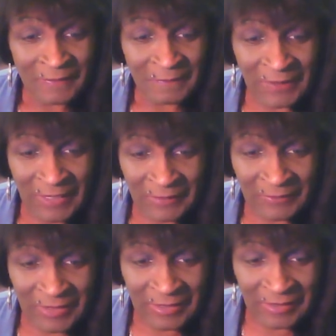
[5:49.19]

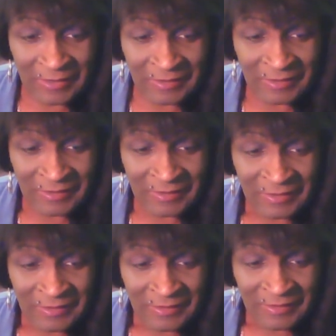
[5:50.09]
5'9",
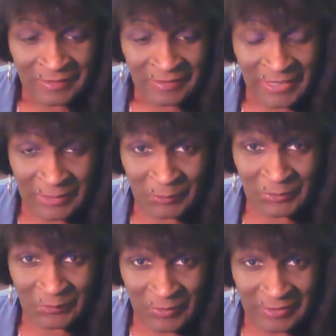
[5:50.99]
and he was
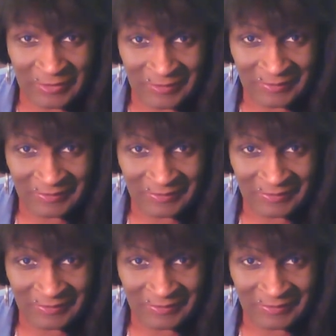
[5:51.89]
a runner.